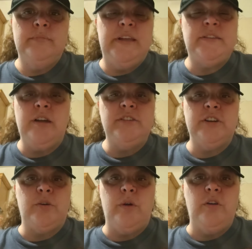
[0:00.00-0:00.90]
It's not the
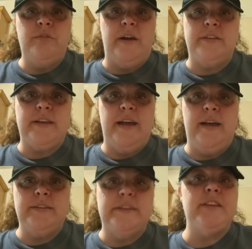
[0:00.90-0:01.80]
coronavirus,
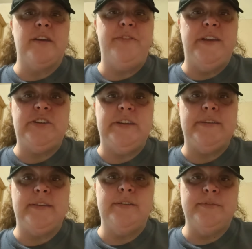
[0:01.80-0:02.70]
guys, it's the Kafishtis.